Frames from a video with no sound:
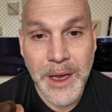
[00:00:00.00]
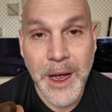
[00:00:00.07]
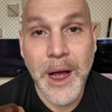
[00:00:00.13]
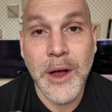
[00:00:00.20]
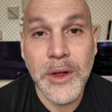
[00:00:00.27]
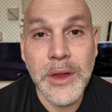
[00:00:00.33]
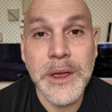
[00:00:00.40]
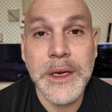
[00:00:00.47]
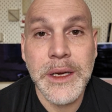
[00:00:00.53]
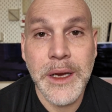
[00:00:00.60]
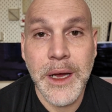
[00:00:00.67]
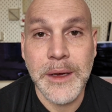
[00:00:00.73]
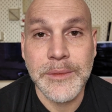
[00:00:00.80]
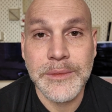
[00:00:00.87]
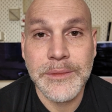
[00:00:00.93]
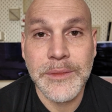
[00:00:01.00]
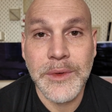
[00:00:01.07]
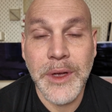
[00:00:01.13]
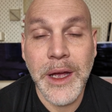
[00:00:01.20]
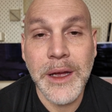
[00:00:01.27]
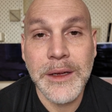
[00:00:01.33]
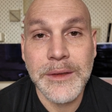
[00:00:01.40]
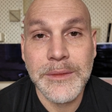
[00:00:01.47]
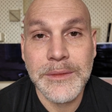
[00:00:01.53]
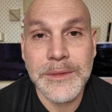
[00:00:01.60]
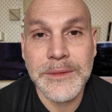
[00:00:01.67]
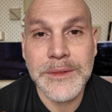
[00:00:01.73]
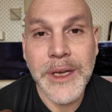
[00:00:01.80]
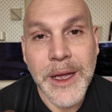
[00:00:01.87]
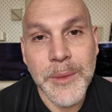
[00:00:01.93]
I'll clean it up, okay?
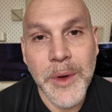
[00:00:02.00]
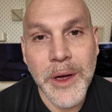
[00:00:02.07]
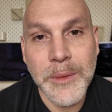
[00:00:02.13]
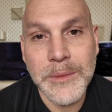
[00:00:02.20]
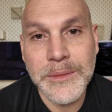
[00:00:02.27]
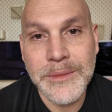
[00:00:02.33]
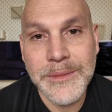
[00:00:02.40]
Okay, Mom?